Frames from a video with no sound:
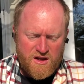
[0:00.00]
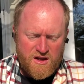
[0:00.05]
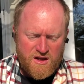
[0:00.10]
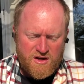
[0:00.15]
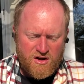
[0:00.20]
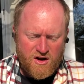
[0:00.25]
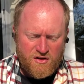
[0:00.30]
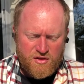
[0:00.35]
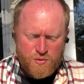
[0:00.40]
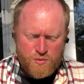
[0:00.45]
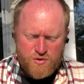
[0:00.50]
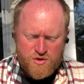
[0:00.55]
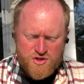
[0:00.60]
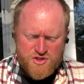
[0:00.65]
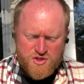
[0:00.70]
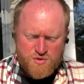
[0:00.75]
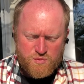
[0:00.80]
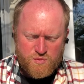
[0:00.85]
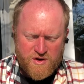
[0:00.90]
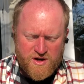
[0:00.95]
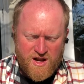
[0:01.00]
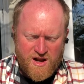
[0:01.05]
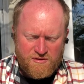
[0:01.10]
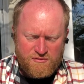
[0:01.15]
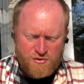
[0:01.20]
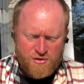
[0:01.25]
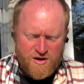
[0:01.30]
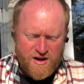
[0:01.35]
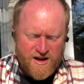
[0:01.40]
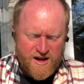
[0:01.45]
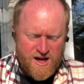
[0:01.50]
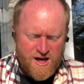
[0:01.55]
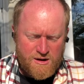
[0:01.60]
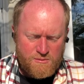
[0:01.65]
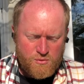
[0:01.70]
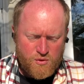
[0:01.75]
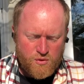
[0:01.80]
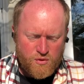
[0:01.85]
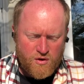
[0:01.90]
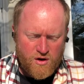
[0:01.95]
In other words, whenever an
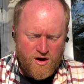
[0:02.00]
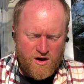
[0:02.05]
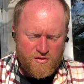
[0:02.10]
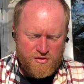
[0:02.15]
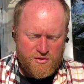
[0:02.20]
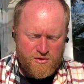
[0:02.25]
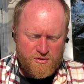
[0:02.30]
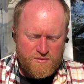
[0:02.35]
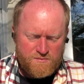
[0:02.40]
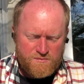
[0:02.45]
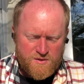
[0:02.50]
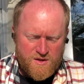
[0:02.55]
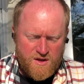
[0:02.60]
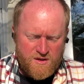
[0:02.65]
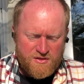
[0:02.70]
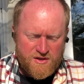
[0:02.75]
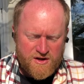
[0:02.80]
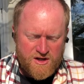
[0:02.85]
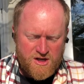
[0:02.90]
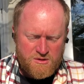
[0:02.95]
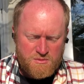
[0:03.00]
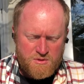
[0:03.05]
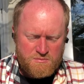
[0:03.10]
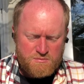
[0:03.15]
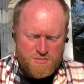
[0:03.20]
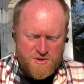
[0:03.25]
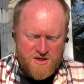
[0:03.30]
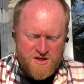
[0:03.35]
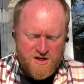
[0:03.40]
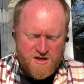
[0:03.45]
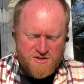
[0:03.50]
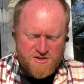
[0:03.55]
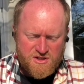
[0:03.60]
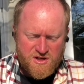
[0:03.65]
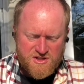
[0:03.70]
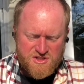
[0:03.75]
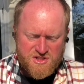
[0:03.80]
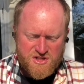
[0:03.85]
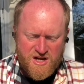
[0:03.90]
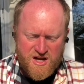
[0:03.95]
animal or other than a human being
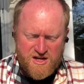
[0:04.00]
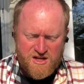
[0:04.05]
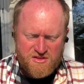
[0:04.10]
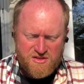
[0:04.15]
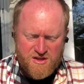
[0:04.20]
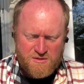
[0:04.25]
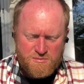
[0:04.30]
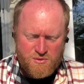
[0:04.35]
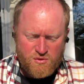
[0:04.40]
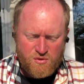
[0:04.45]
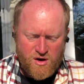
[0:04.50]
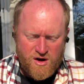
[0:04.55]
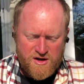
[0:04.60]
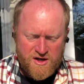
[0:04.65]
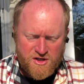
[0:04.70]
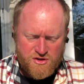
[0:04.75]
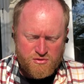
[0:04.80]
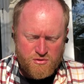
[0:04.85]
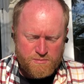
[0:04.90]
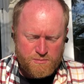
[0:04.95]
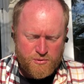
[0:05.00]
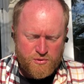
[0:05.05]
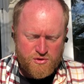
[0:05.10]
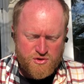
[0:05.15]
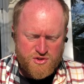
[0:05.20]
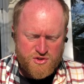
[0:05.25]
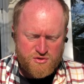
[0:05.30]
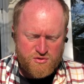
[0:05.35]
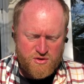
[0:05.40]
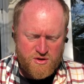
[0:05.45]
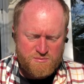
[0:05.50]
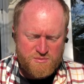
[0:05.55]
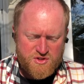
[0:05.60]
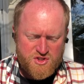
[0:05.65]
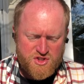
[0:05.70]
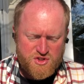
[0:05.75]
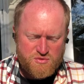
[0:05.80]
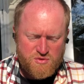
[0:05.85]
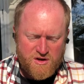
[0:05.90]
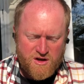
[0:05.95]
touched anything belonging to a person who had been
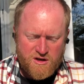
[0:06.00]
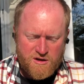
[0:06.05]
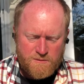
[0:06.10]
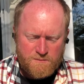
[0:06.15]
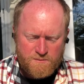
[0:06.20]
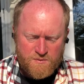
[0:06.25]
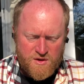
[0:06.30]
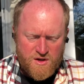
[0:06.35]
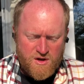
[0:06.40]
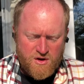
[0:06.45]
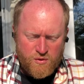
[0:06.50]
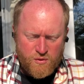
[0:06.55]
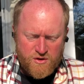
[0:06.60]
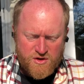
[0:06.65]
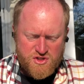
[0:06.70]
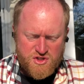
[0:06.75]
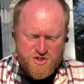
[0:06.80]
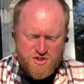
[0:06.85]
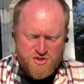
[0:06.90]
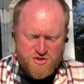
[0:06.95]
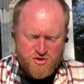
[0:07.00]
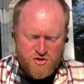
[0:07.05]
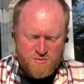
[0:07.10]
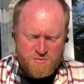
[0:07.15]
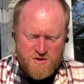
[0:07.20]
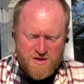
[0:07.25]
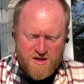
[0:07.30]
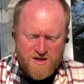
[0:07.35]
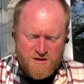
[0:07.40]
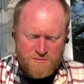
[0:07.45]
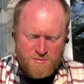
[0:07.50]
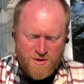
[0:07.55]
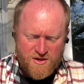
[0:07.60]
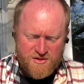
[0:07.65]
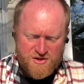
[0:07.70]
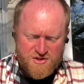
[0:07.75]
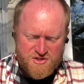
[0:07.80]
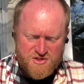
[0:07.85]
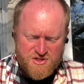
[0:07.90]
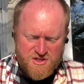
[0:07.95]
stricken or exterminated by
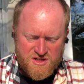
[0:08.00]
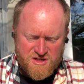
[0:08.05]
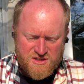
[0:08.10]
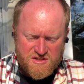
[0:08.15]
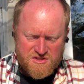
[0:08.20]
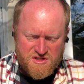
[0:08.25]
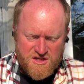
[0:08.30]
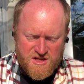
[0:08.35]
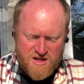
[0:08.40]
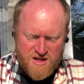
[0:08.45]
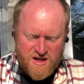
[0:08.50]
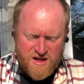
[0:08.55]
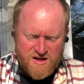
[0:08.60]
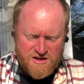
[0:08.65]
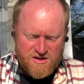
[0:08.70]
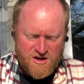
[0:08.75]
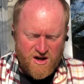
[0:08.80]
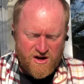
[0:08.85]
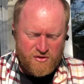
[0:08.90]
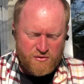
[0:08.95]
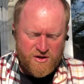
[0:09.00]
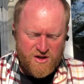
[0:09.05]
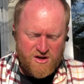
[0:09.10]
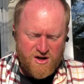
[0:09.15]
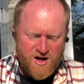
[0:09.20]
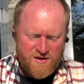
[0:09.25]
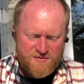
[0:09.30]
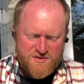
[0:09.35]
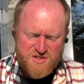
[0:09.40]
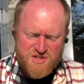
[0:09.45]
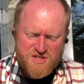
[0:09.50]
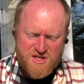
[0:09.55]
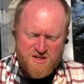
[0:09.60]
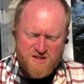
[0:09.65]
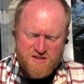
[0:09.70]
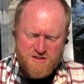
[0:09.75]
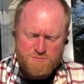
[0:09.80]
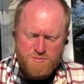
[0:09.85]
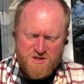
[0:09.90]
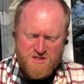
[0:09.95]
the disease, it not only caught the
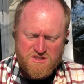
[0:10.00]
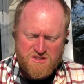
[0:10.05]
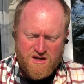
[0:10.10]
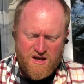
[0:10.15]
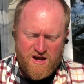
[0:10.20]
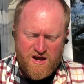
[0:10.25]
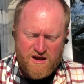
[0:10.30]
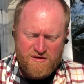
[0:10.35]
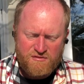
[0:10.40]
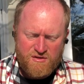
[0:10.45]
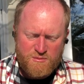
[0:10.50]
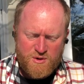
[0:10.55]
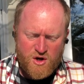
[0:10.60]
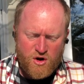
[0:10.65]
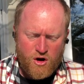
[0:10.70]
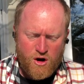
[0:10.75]
sickness, but died from it